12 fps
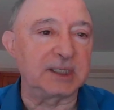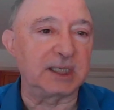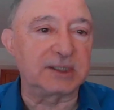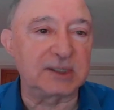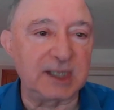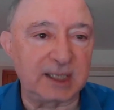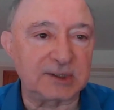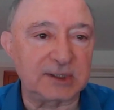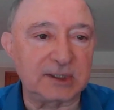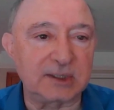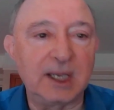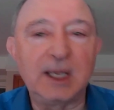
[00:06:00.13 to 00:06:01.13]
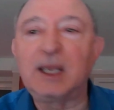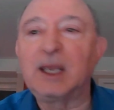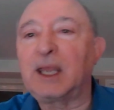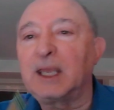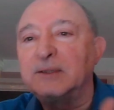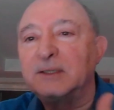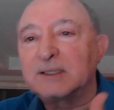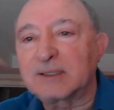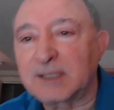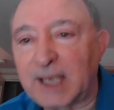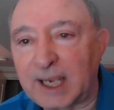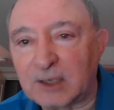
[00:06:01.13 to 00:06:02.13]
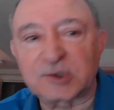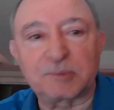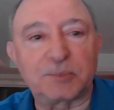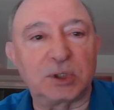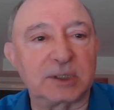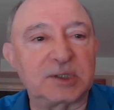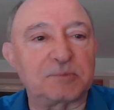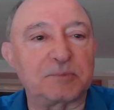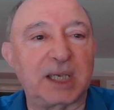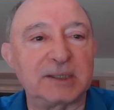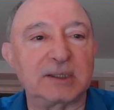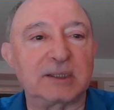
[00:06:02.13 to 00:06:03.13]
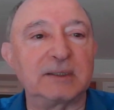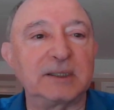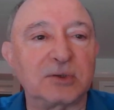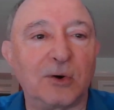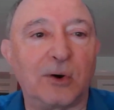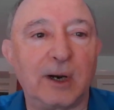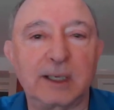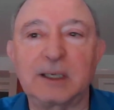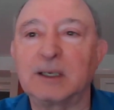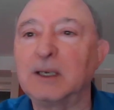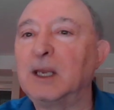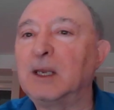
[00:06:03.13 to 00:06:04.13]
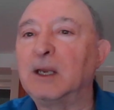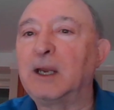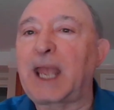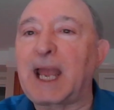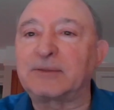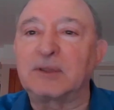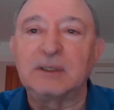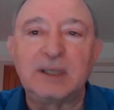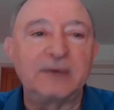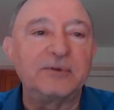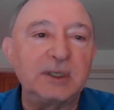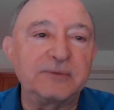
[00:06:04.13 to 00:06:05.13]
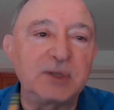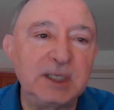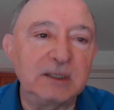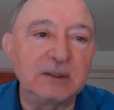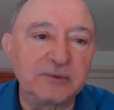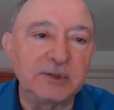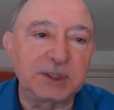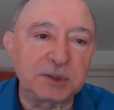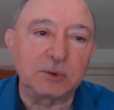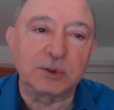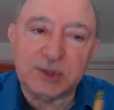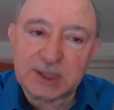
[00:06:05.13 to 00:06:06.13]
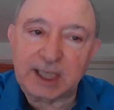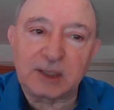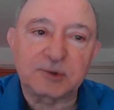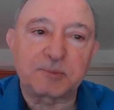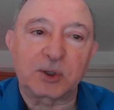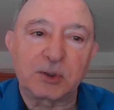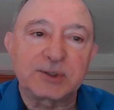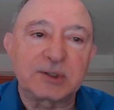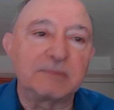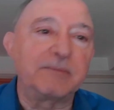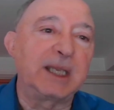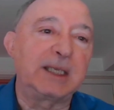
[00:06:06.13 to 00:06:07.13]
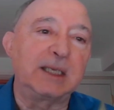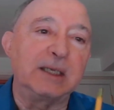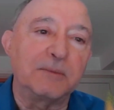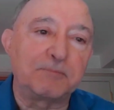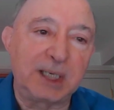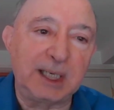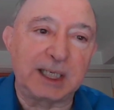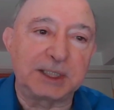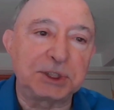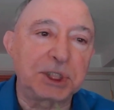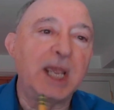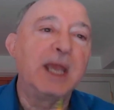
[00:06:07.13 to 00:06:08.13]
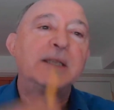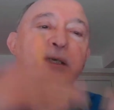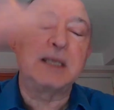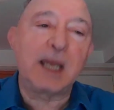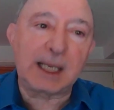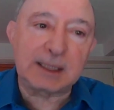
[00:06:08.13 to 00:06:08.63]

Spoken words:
exist, and the sales books basically talk at the level of the individual salesperson making a pitch, not